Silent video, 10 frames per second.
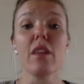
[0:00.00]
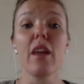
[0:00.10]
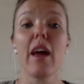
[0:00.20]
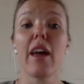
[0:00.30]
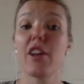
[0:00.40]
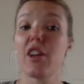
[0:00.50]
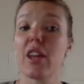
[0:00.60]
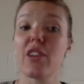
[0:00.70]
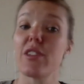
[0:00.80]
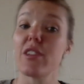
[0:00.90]
You could
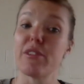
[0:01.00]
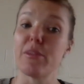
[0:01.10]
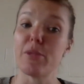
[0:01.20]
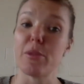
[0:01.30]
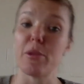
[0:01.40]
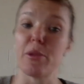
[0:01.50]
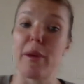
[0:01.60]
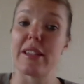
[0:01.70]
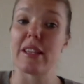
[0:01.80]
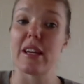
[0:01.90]
get yourself an abdominal
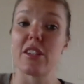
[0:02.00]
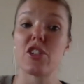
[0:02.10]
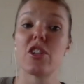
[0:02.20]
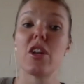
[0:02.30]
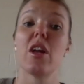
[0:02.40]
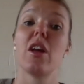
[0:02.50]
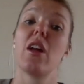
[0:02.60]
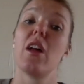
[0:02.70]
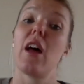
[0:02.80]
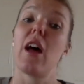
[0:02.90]
massage
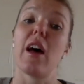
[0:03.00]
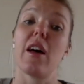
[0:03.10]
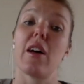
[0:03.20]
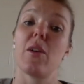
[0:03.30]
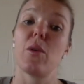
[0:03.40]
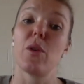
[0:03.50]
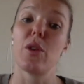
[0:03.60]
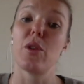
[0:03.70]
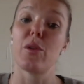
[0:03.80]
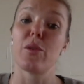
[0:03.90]
or
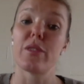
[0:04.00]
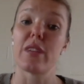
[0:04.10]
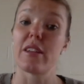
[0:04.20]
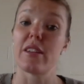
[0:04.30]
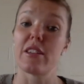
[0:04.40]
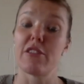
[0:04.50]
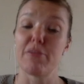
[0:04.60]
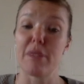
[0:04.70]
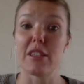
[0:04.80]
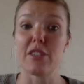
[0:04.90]
use a
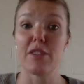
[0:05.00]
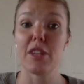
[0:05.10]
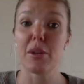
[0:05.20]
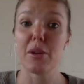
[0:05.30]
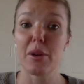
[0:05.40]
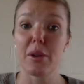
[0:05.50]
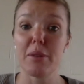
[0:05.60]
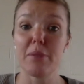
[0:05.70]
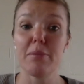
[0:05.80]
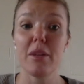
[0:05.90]
self-massage video at
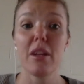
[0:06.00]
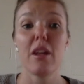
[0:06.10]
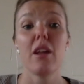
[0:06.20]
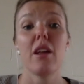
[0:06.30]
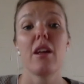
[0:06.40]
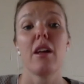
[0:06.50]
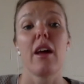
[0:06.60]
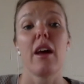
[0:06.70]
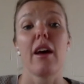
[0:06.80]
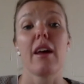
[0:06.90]
home.
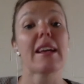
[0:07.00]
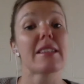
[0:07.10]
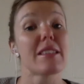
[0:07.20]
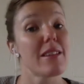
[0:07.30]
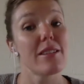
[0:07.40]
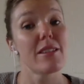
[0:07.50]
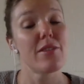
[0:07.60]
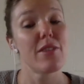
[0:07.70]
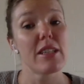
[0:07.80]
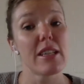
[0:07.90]
Exercise
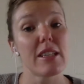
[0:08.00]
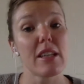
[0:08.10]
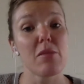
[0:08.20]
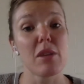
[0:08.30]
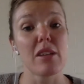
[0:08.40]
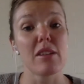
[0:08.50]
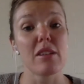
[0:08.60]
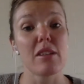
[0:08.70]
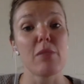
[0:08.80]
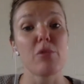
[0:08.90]
is fantastic because
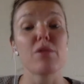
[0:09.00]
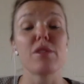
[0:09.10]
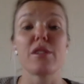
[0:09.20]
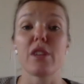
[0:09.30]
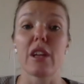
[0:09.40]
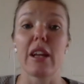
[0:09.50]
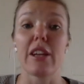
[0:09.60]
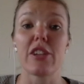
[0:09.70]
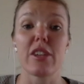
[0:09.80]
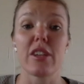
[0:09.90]
it improves
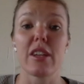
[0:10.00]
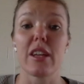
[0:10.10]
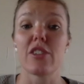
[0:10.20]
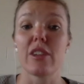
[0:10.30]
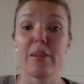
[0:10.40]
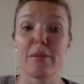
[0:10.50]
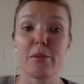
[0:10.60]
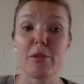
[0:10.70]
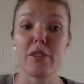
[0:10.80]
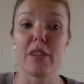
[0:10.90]
circulation and gets your
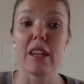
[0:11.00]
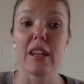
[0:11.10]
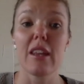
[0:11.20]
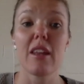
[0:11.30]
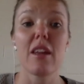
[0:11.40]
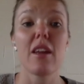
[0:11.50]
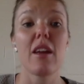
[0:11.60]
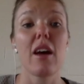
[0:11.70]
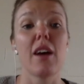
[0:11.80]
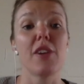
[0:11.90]
limbs moving.
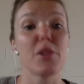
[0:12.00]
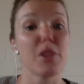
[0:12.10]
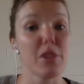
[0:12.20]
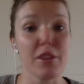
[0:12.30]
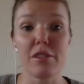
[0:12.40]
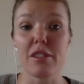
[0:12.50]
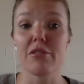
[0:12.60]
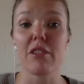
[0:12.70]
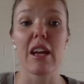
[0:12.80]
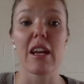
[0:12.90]
Doing yoga is
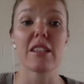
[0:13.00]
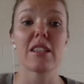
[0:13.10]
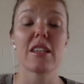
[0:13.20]
great.